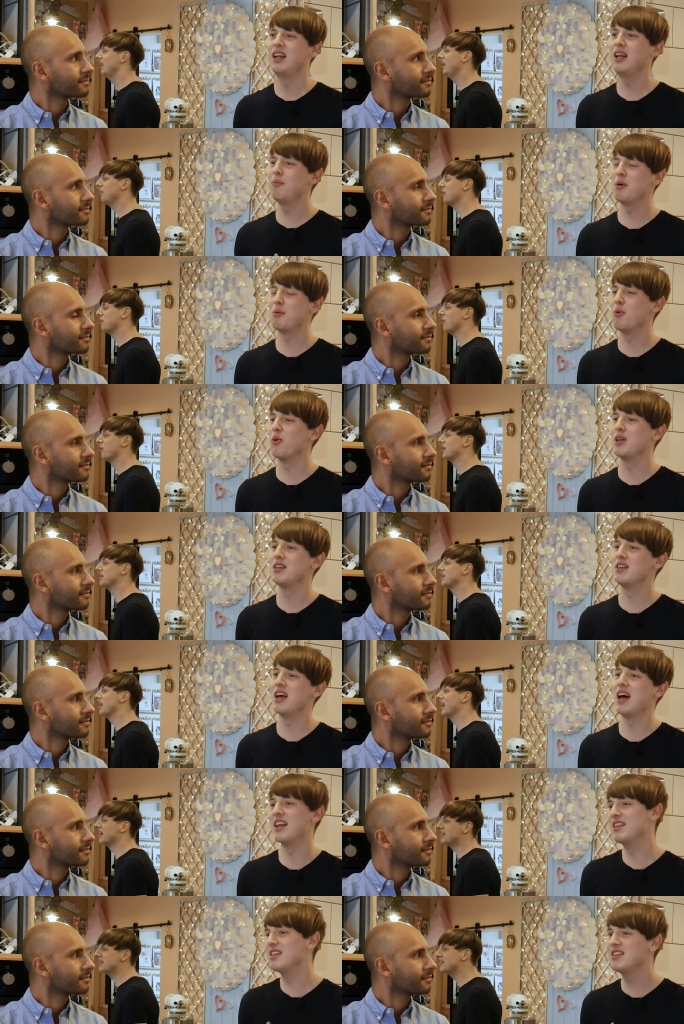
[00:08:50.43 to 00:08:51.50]
Speaker 1: a little bit more
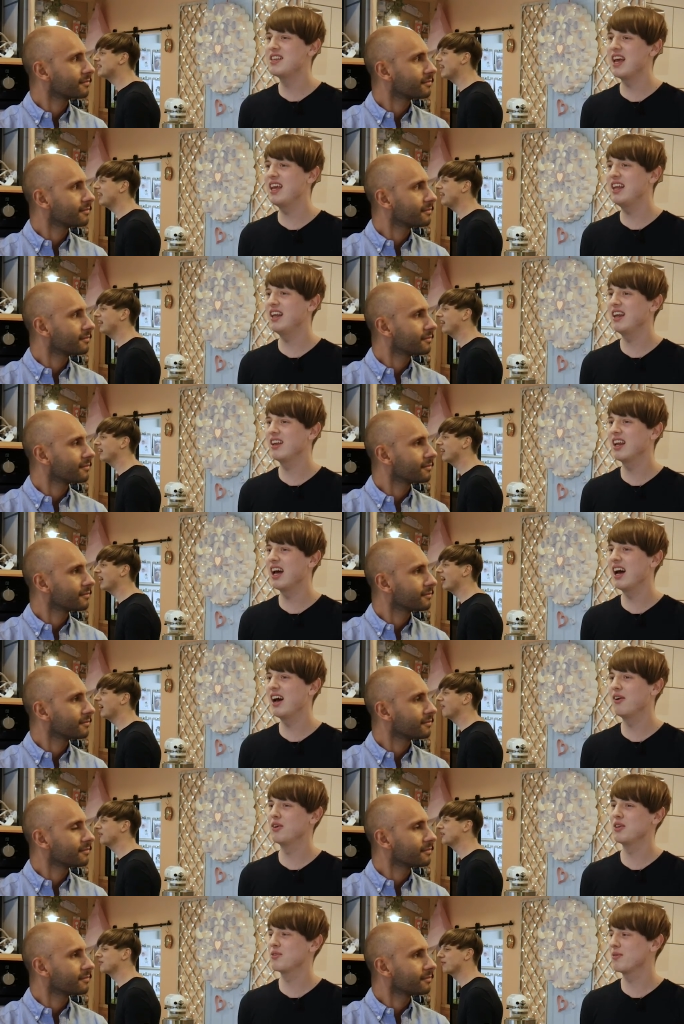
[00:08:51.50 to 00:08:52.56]
entertaining
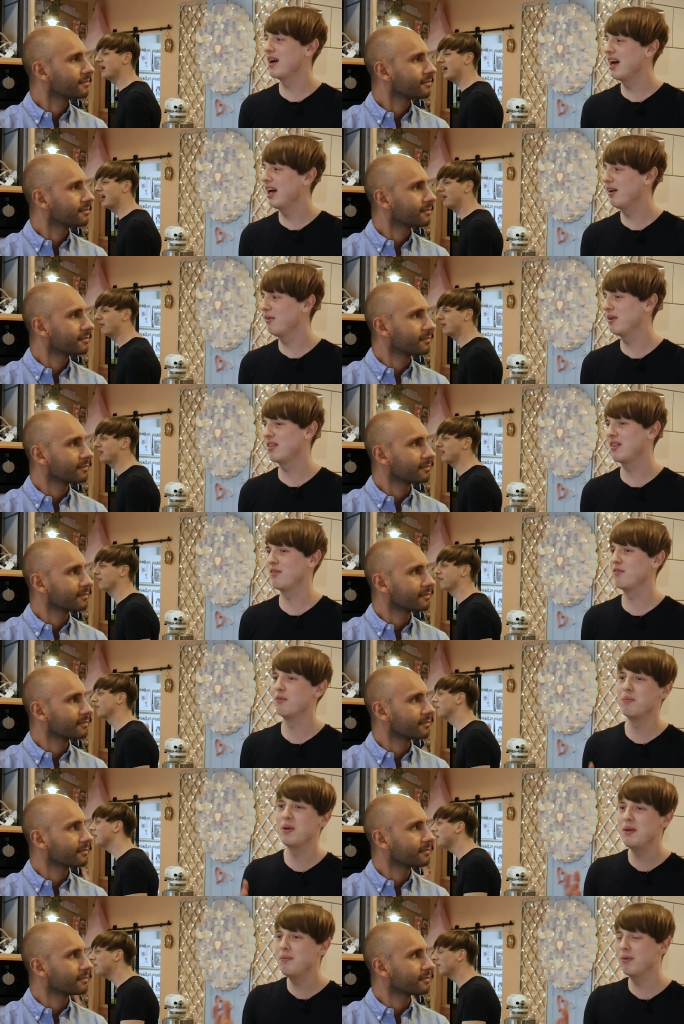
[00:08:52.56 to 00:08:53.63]
now as well with
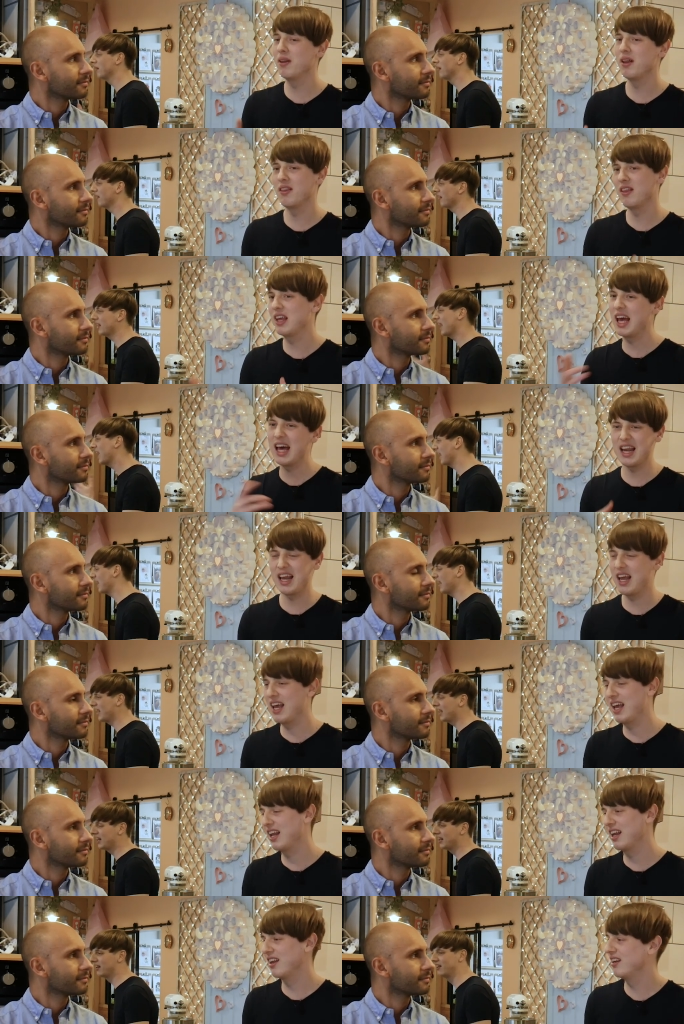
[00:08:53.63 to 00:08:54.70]
different people that they get
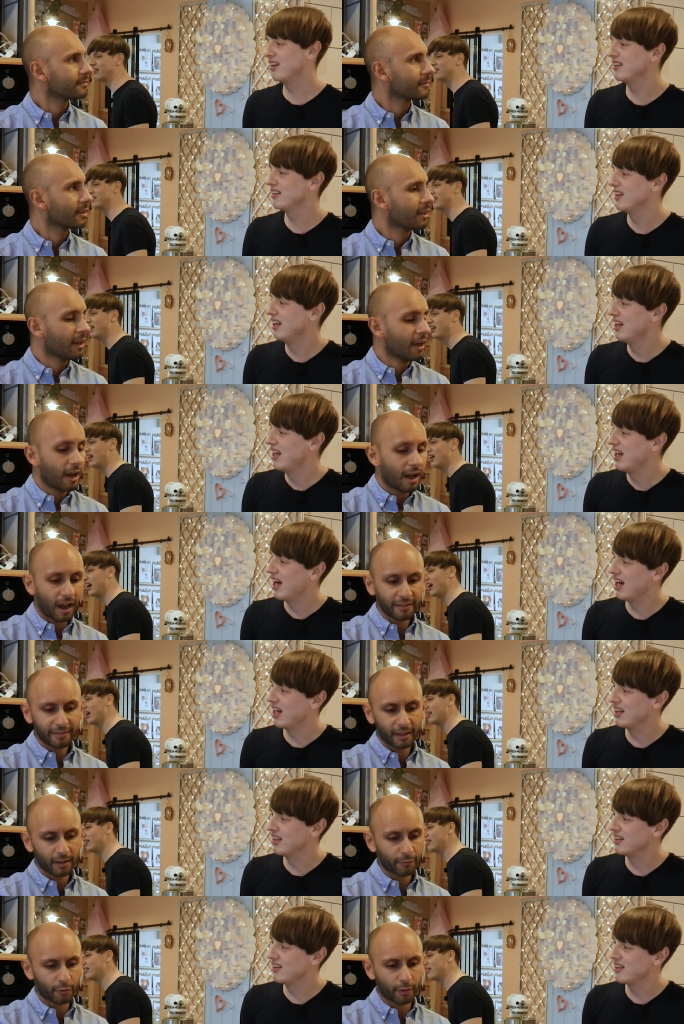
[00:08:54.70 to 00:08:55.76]
in and I
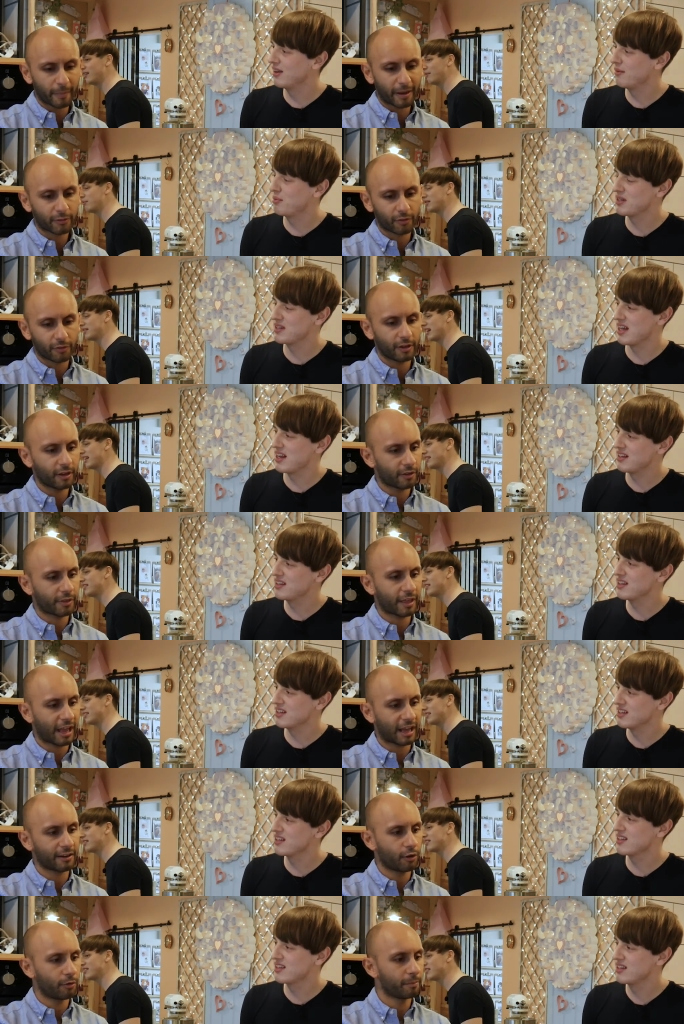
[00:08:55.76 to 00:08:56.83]
think for the amount of years
Speaker 2: they
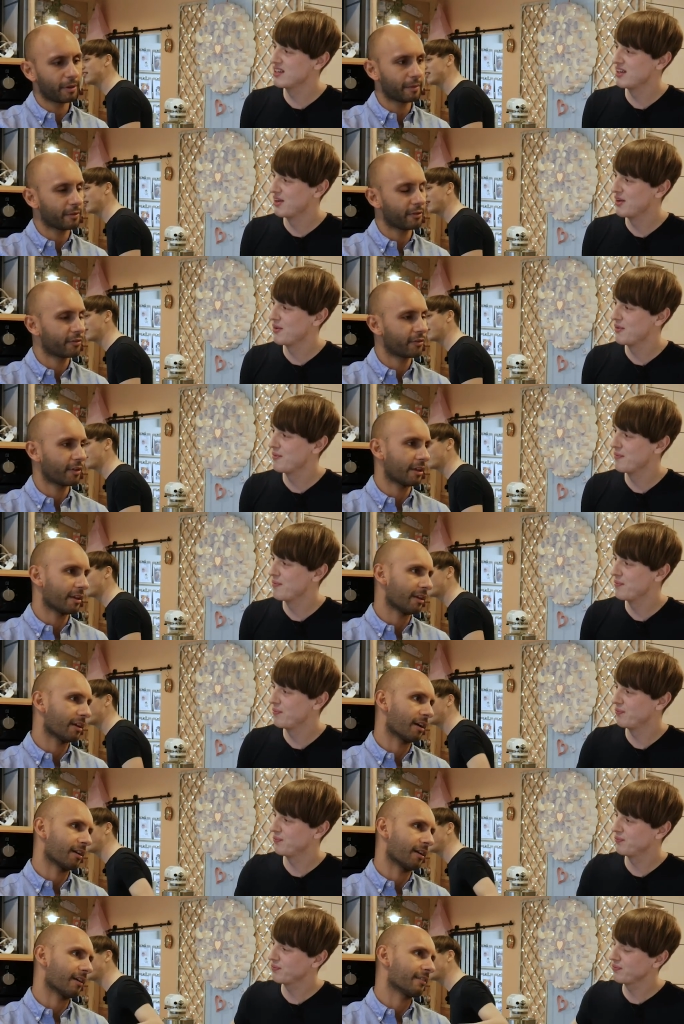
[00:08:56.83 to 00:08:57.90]
had it on BBC
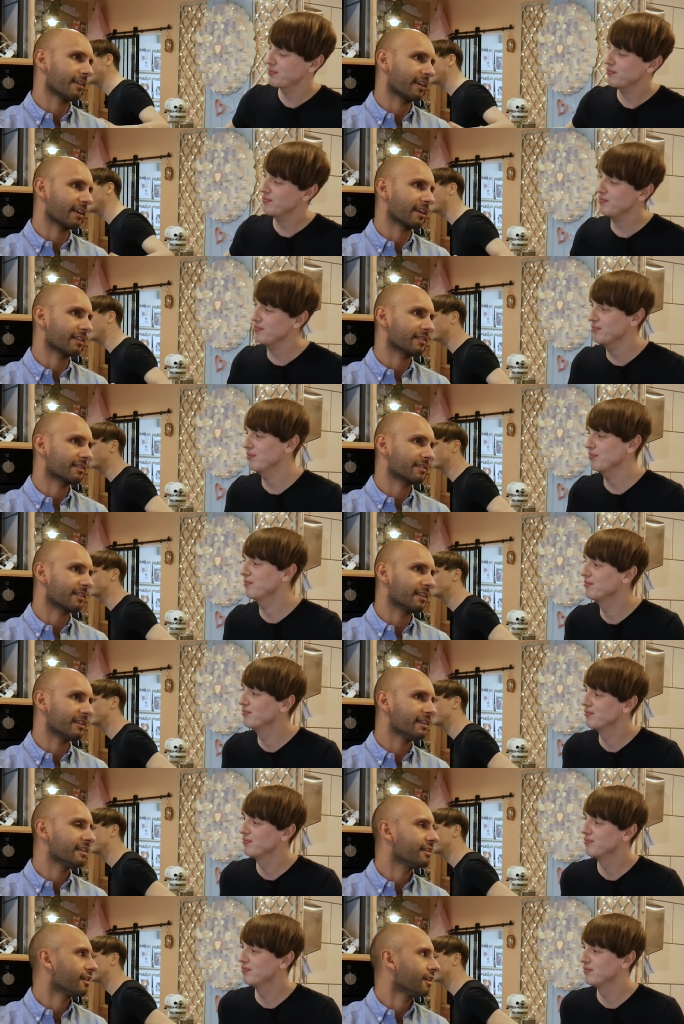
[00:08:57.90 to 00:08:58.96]
I, I, think they
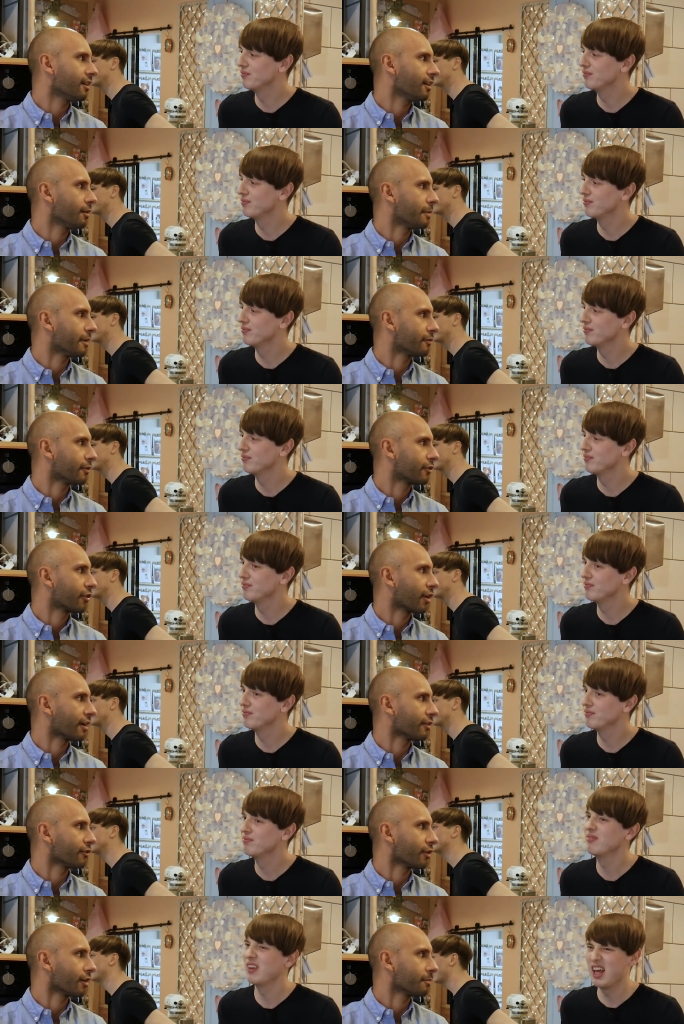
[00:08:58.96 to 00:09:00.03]
needed a little bit of a
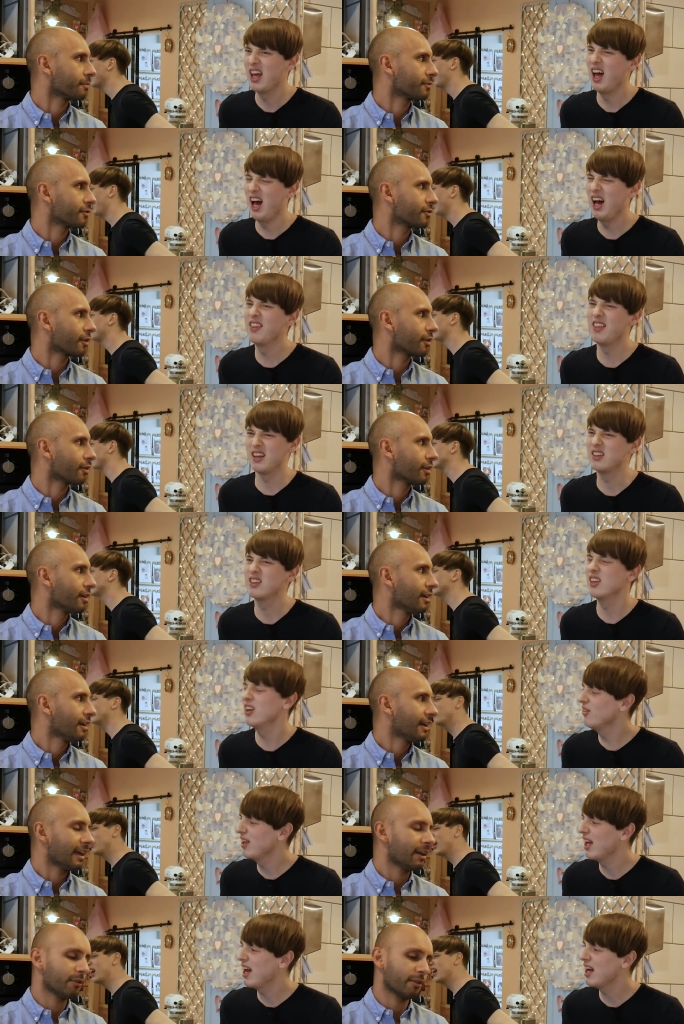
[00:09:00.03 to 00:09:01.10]
change up so I think
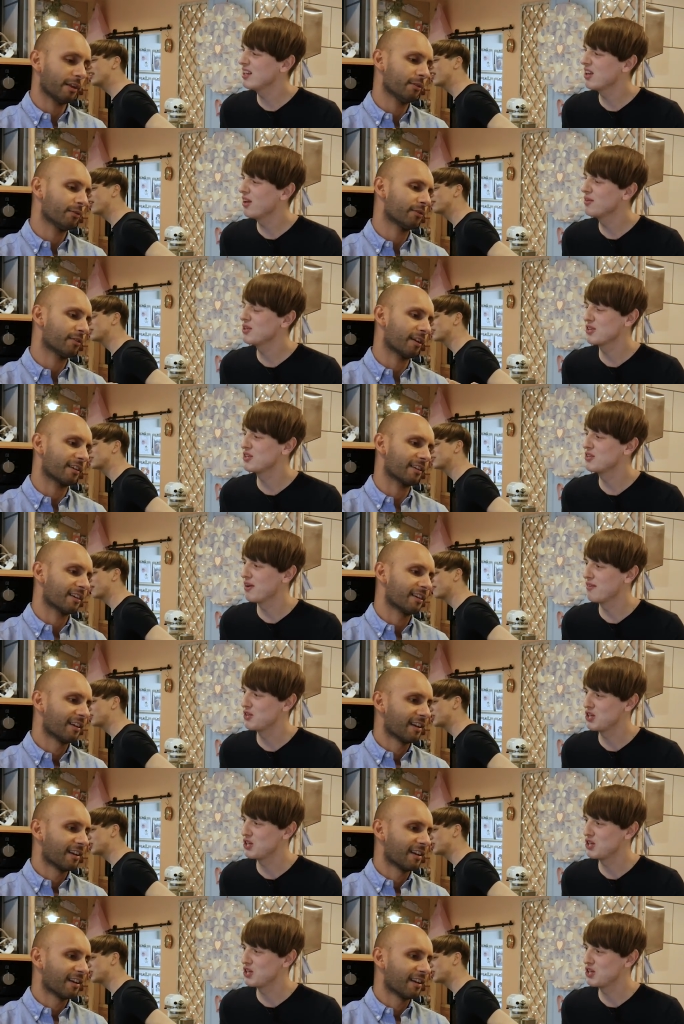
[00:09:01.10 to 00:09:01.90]
so yeah it, it's it nice
Speaker 1: to have a